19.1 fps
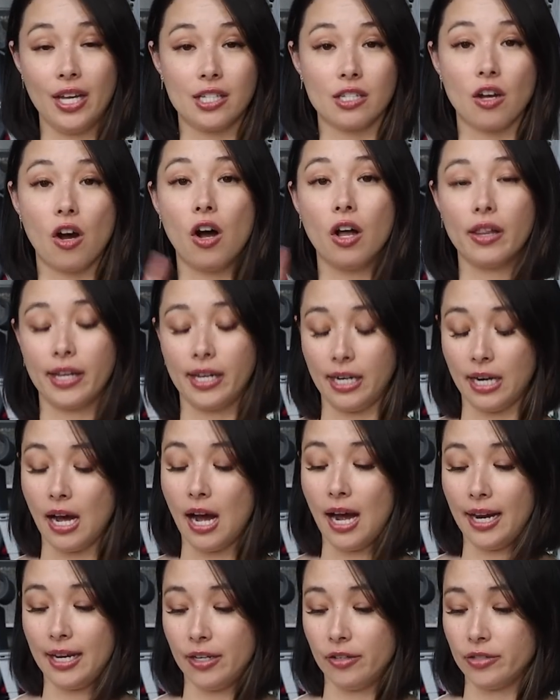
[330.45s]
that's all in a
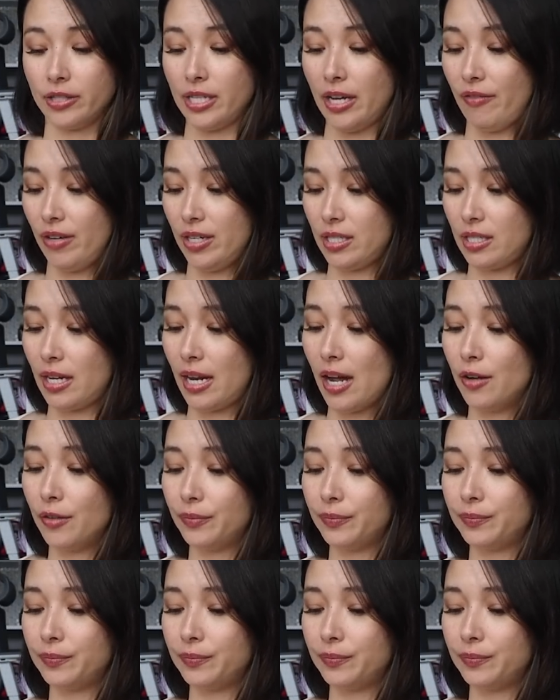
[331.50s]
high yield savings account.